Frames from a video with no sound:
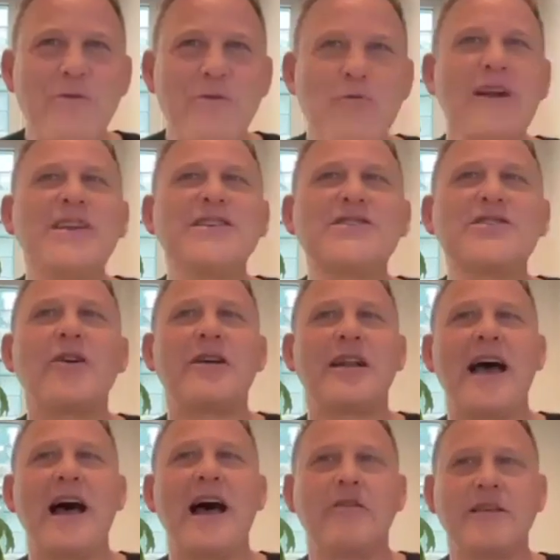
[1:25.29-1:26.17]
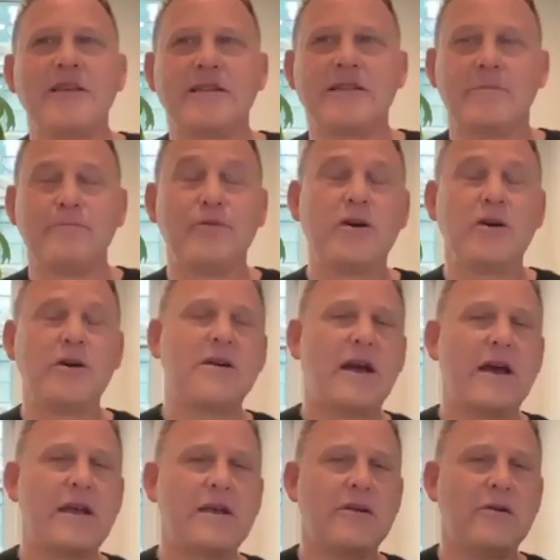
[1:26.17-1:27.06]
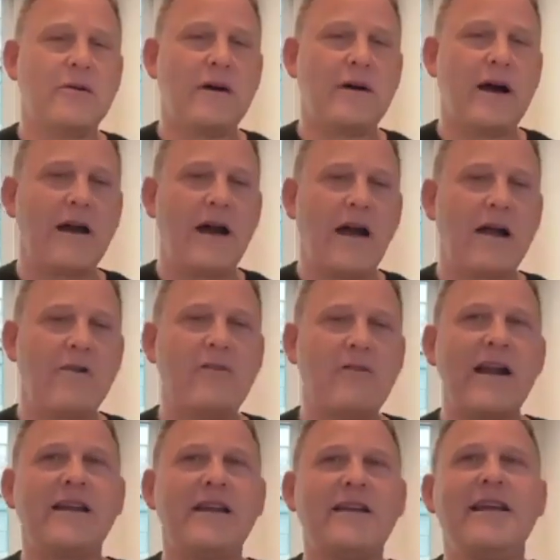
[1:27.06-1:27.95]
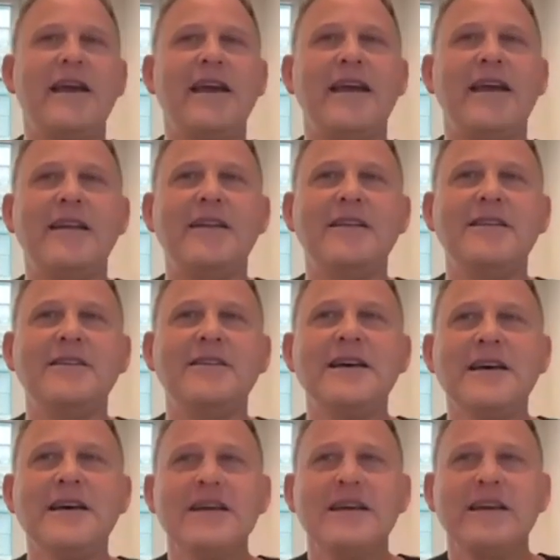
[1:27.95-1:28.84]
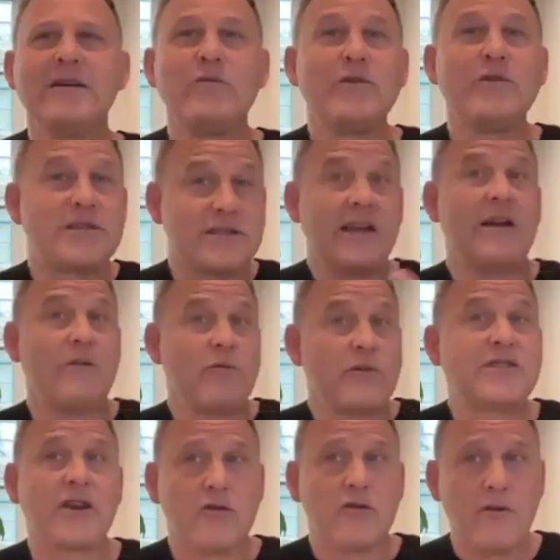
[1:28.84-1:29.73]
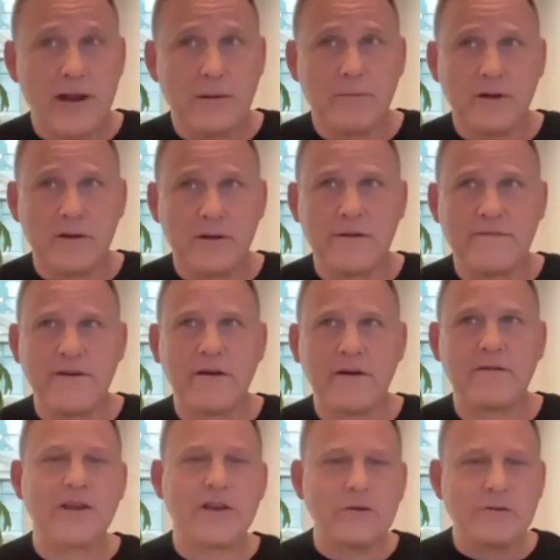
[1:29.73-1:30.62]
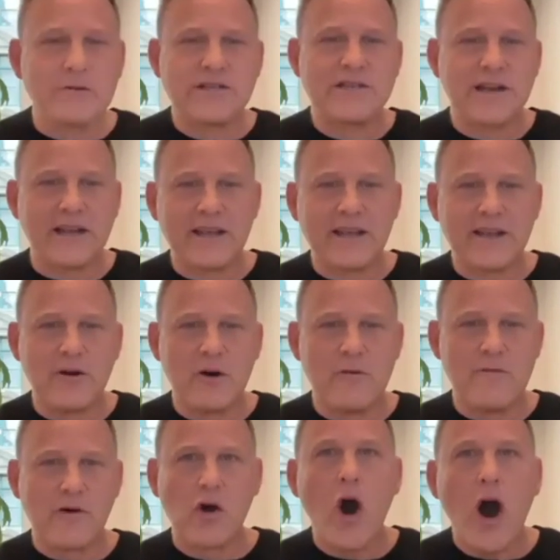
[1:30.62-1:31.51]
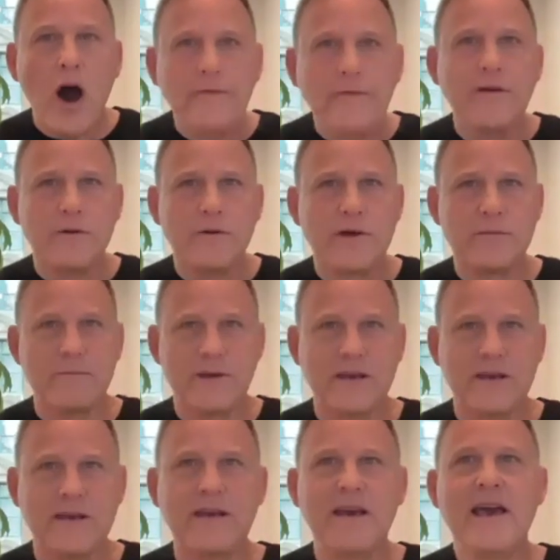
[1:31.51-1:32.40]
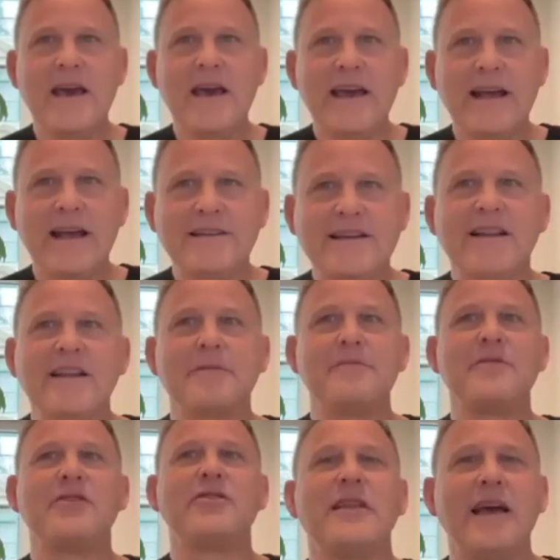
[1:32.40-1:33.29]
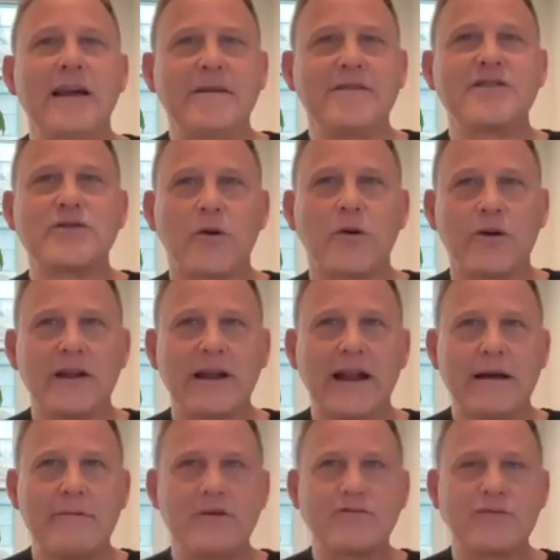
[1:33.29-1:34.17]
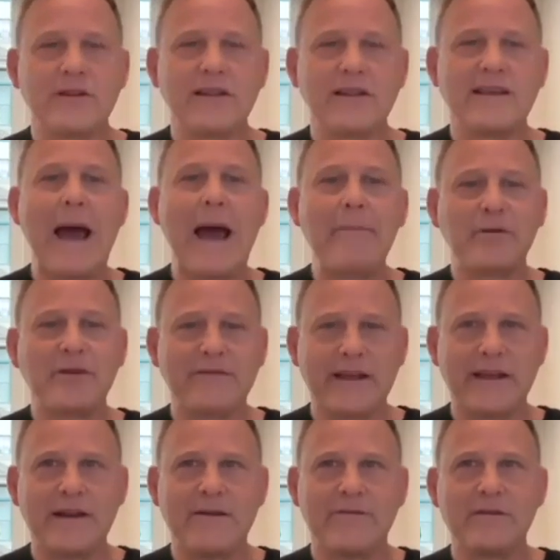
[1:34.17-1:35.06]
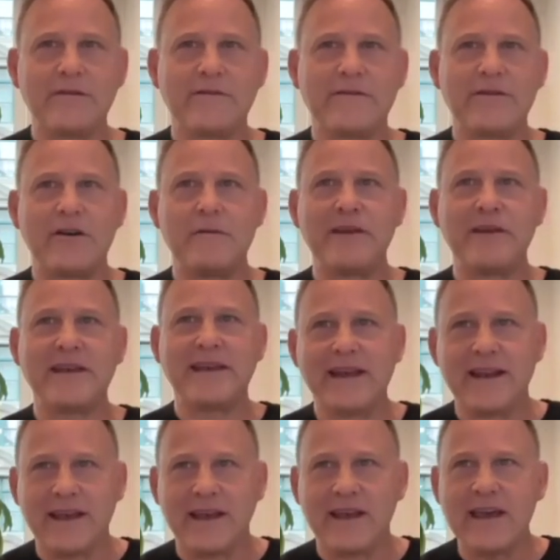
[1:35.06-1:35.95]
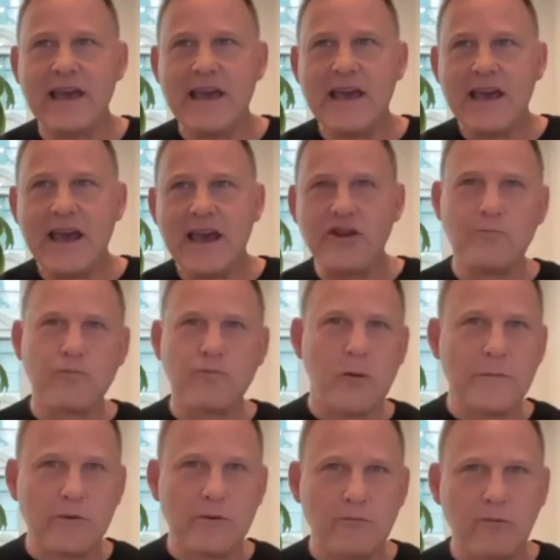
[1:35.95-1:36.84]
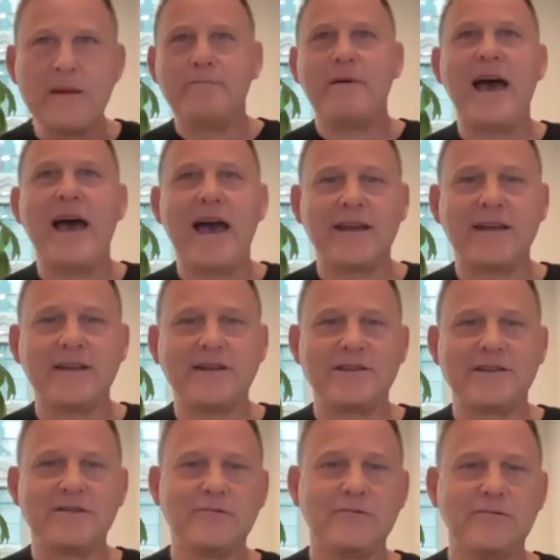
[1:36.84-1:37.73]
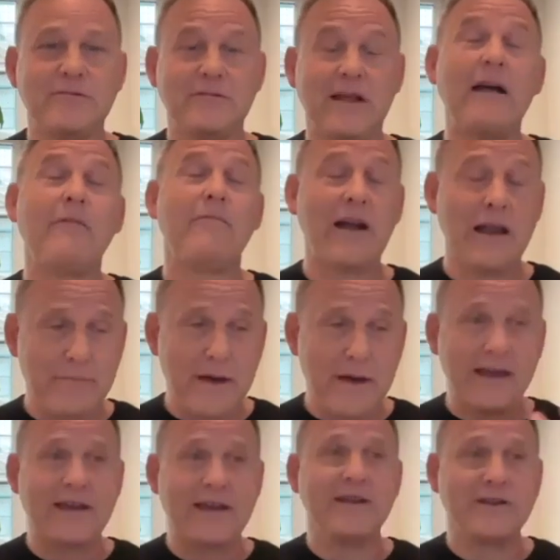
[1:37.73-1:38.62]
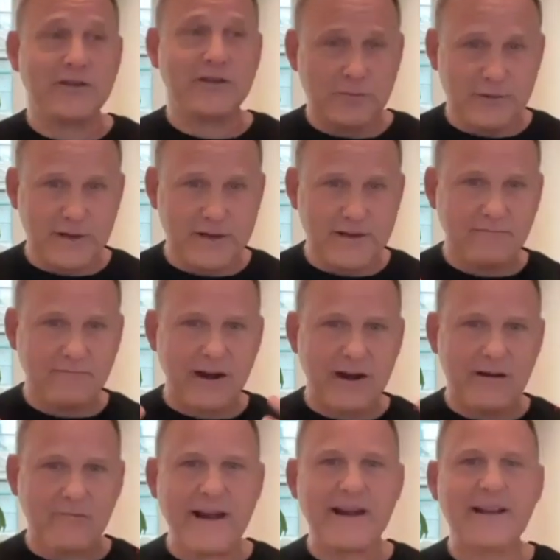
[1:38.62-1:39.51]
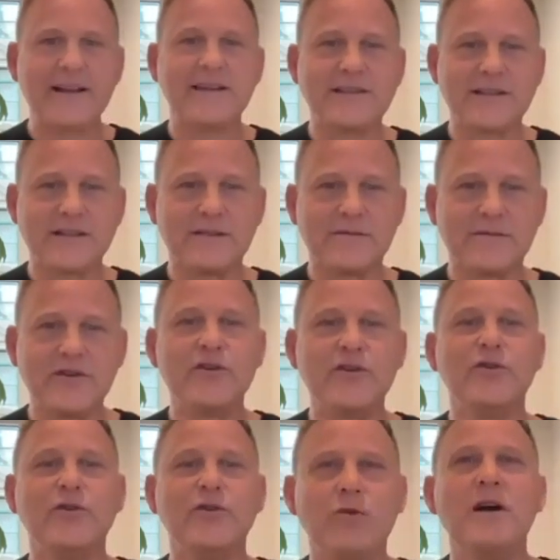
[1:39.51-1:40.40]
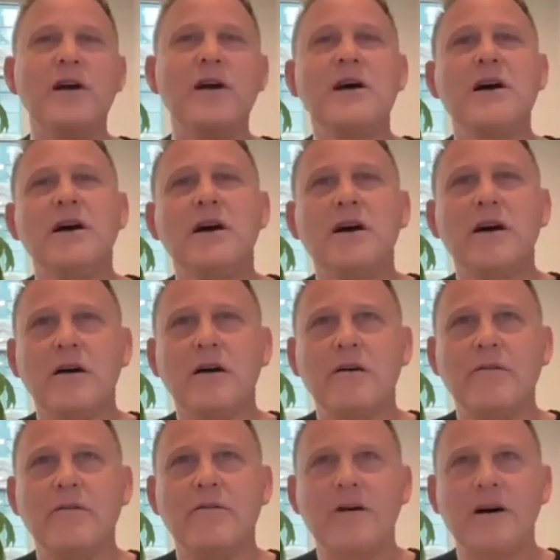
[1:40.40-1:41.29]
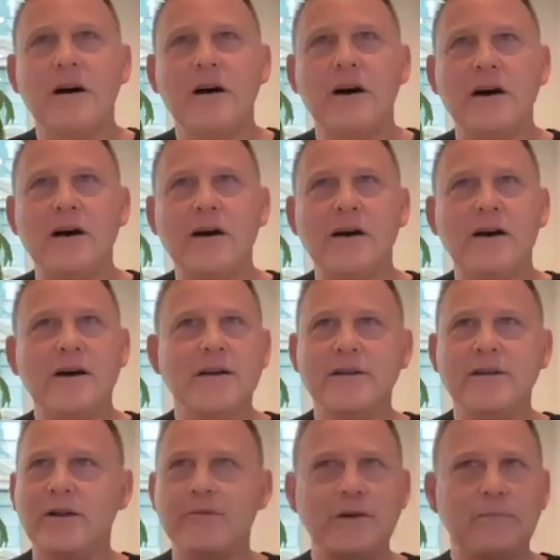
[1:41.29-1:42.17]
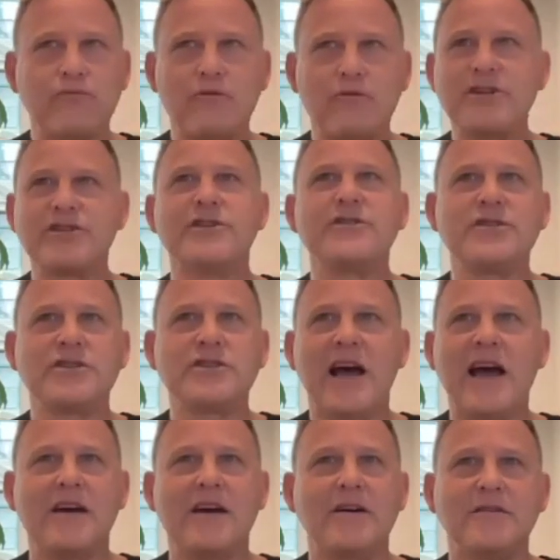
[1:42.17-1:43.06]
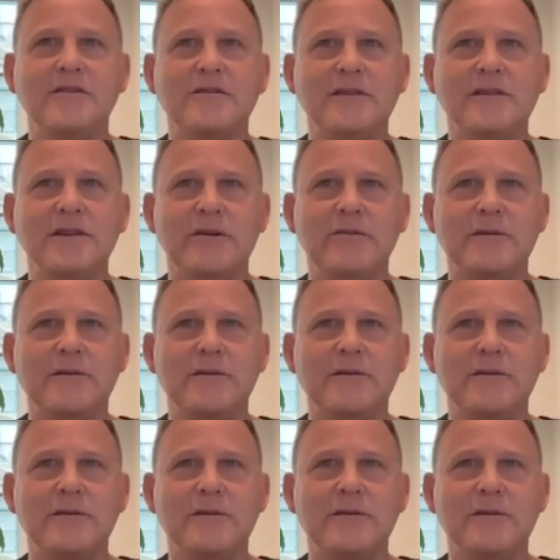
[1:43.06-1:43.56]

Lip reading: I want to start out that the book, I read it and it was incredible. It felt like you were sitting over coffee with me and telling me your life story. And I was really captivated from the very beginning. And you brought me right back into, not right back into, but right into the view of a depression child, in